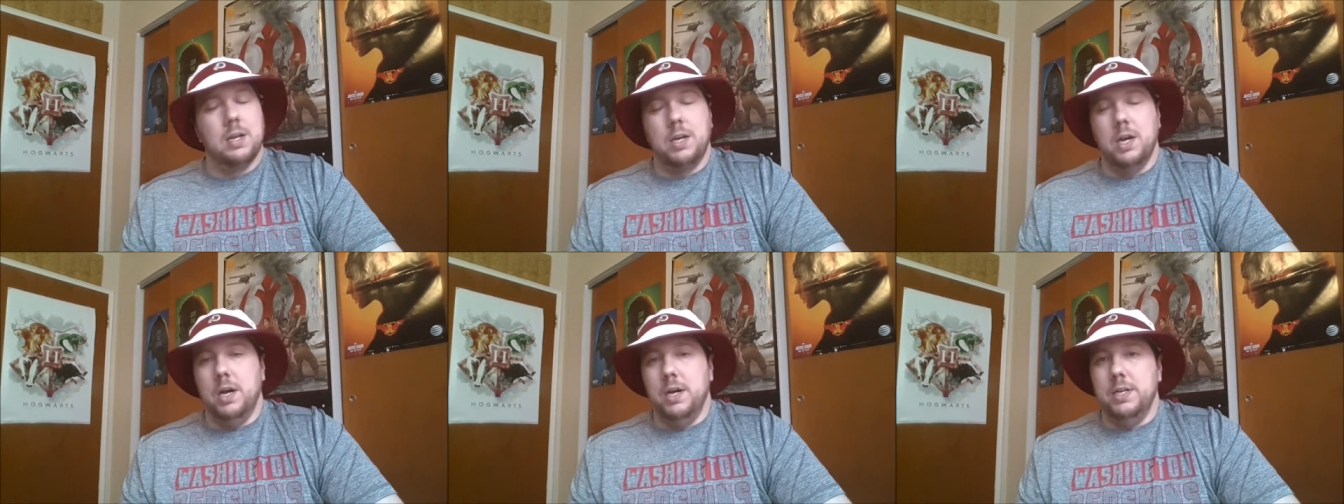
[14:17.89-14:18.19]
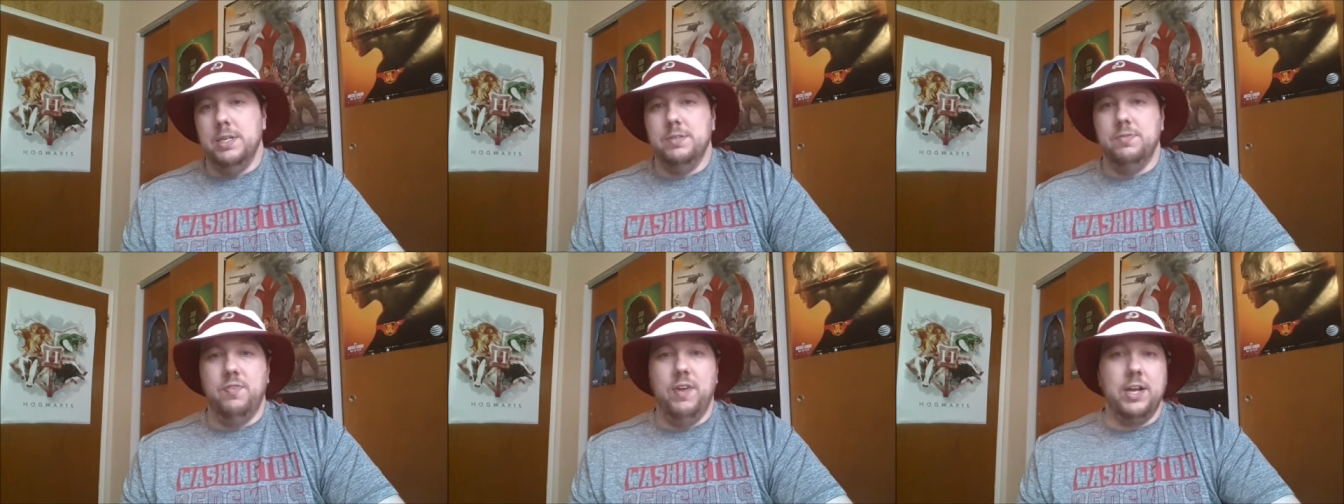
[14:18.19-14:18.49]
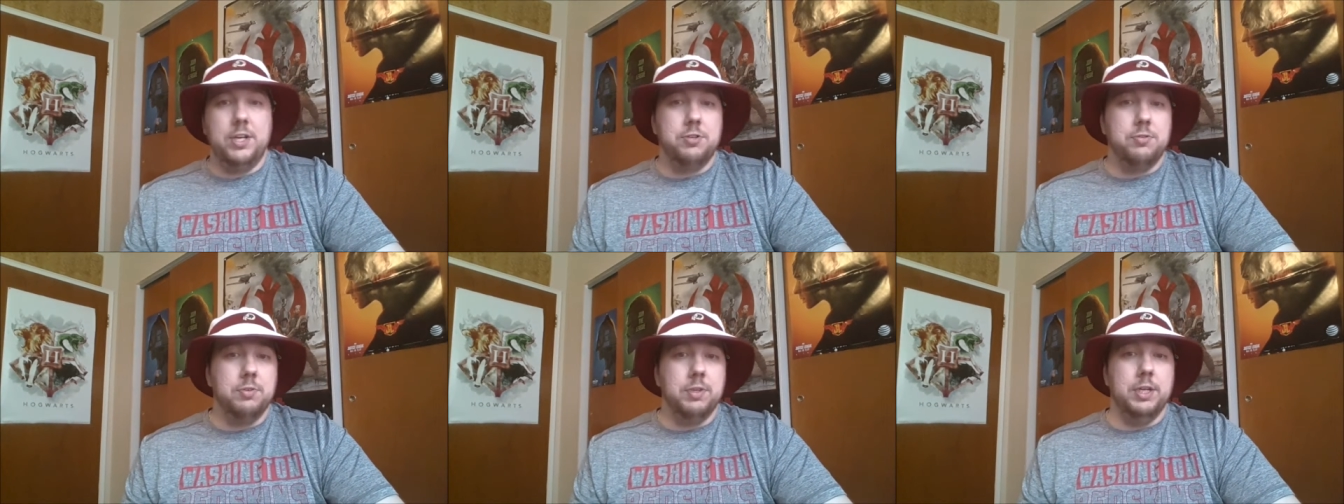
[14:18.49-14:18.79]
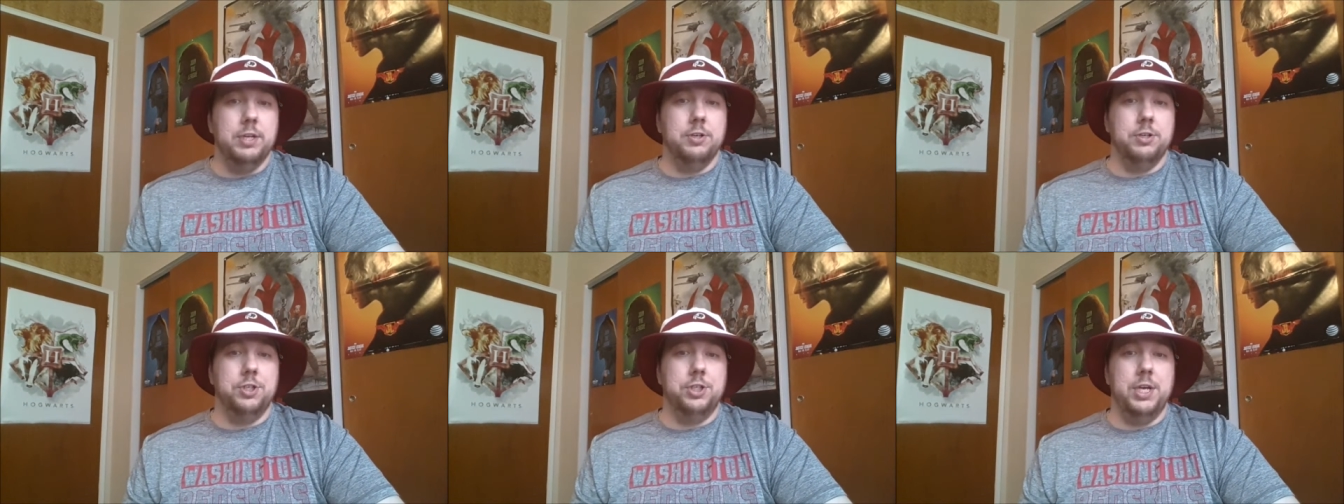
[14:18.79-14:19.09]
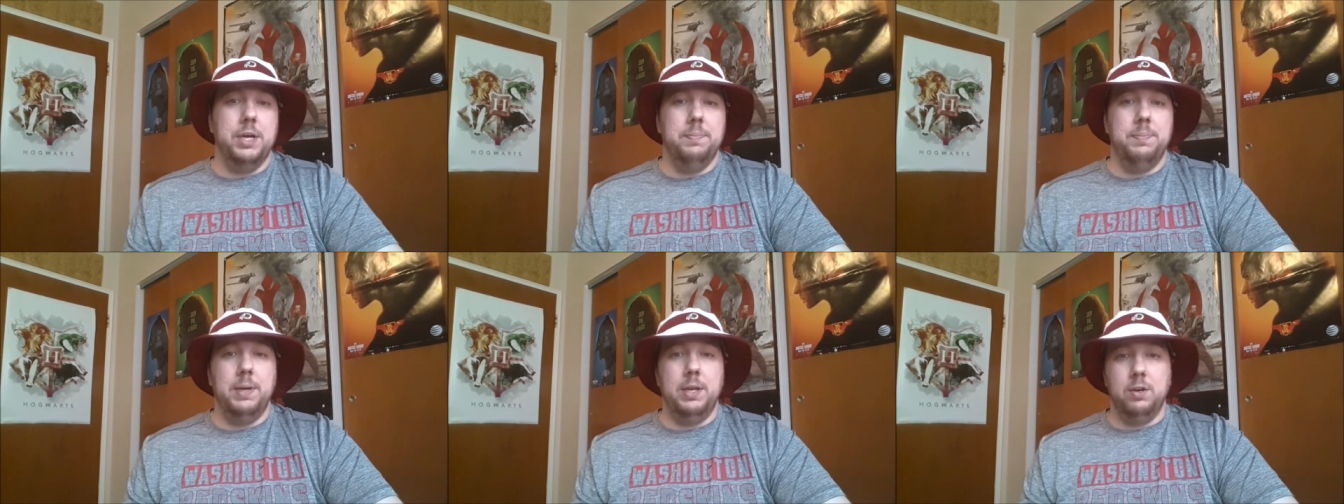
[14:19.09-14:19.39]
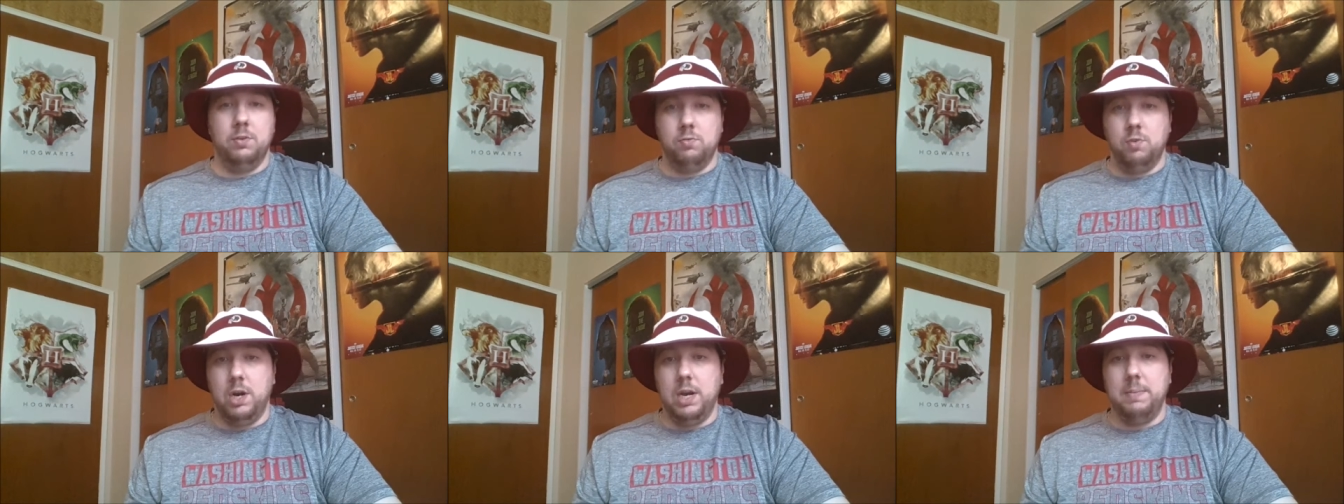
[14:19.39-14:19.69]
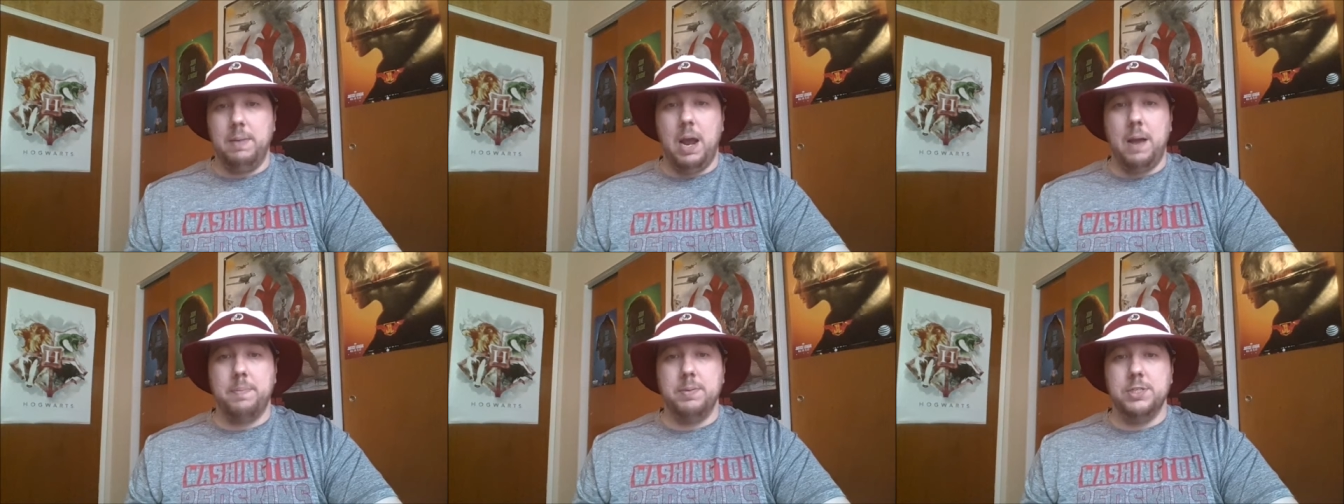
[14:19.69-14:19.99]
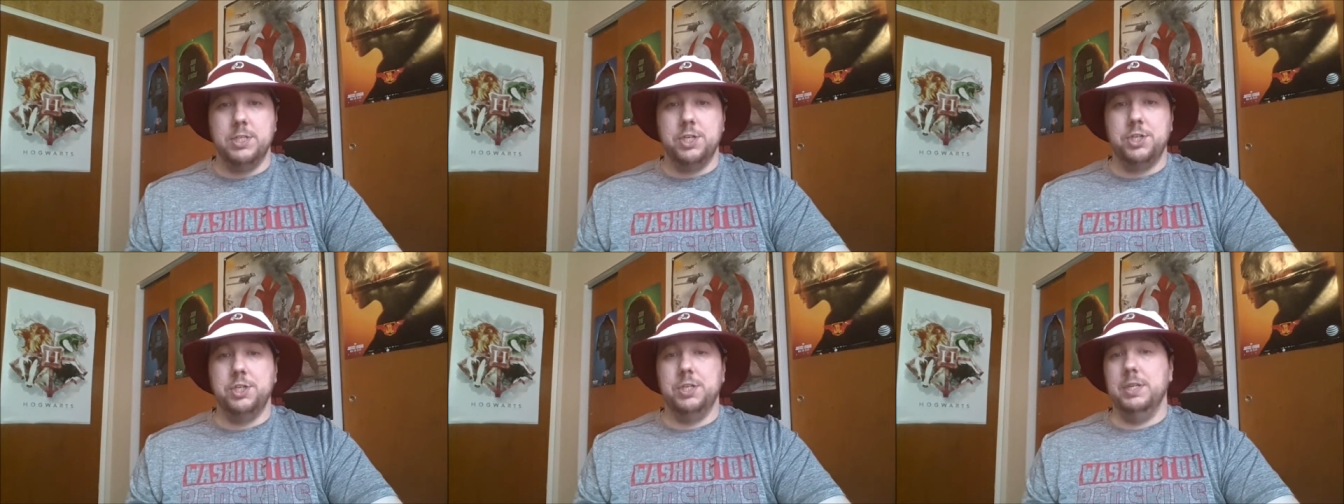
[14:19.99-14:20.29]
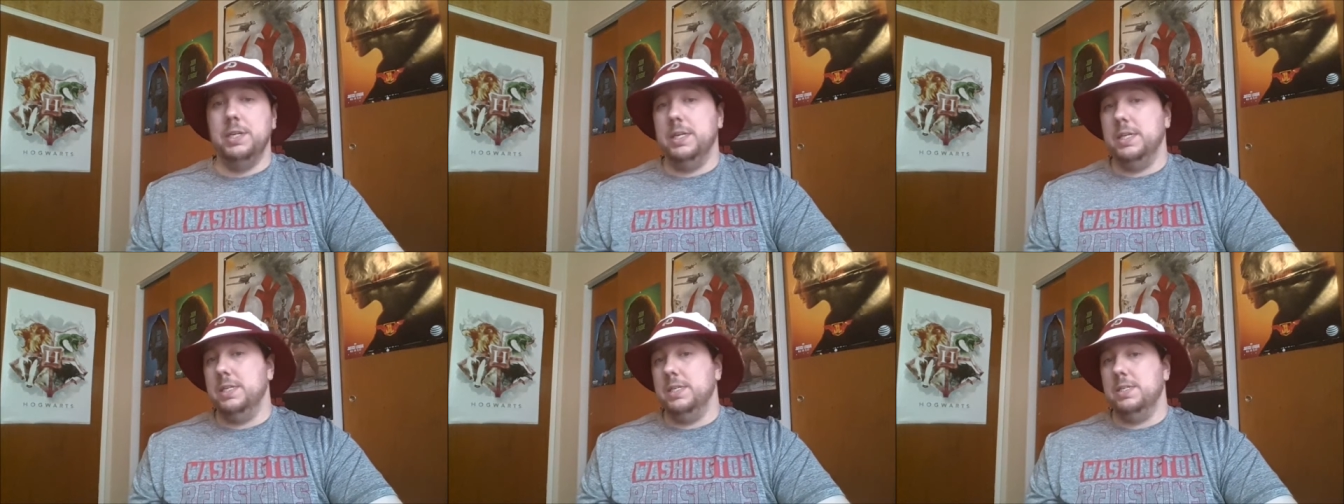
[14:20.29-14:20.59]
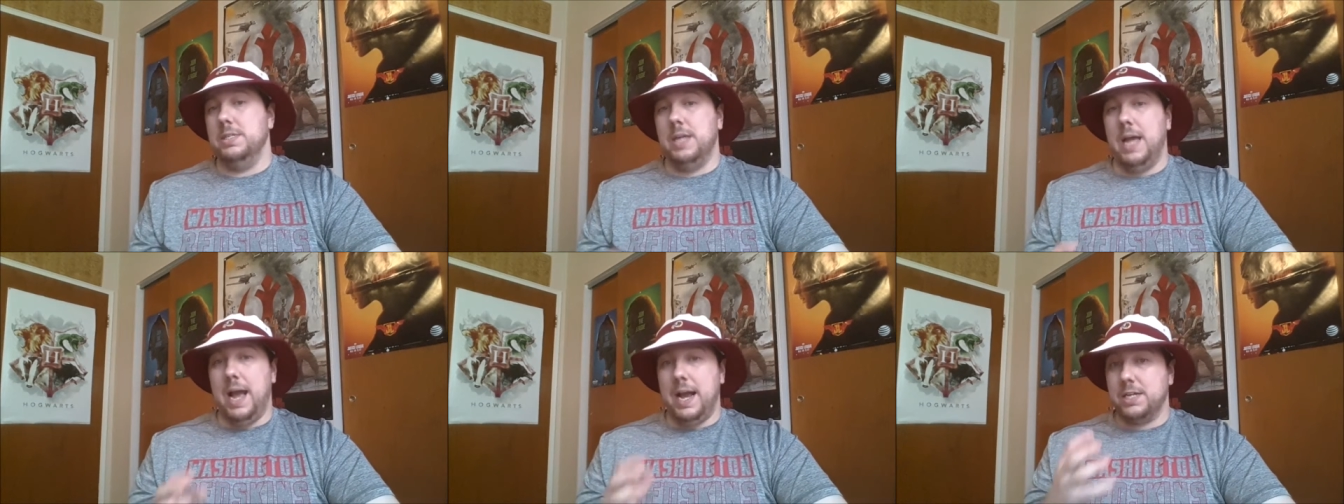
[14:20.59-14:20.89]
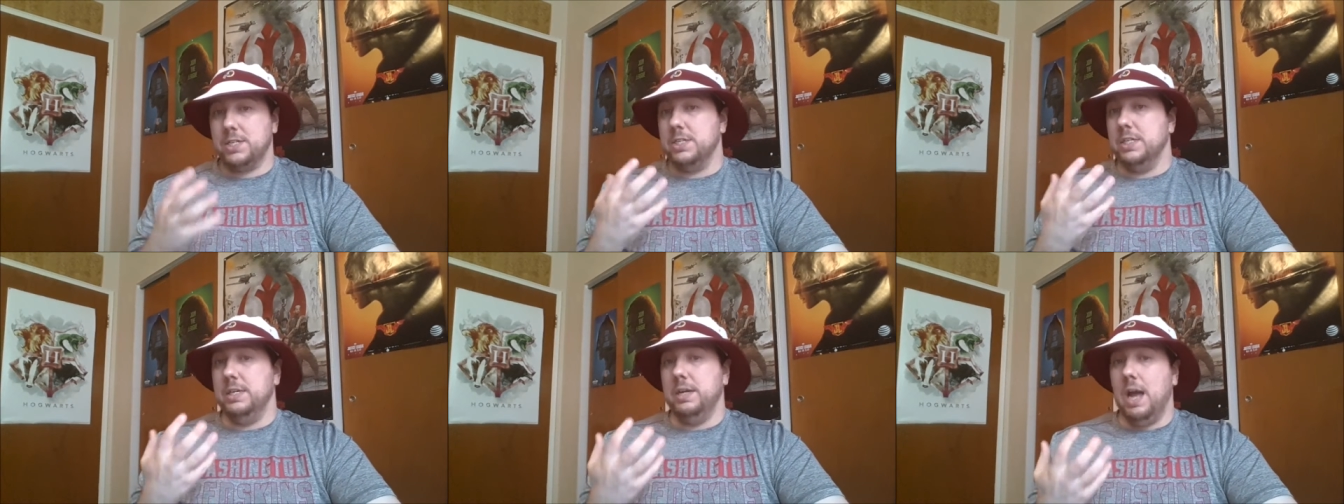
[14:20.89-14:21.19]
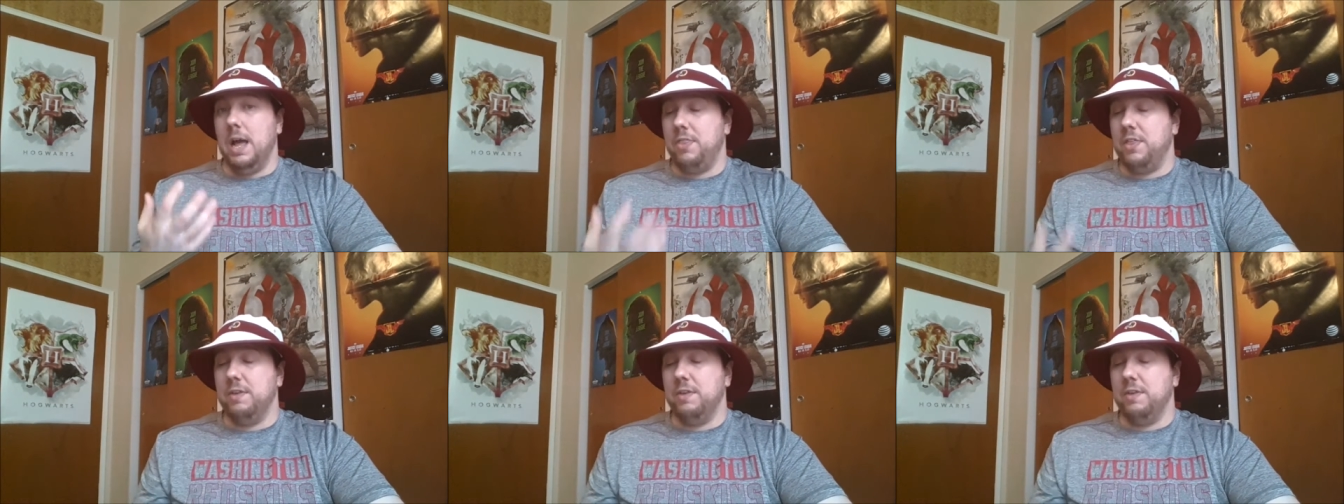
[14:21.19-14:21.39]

because veteran leadership in the running back position is actually,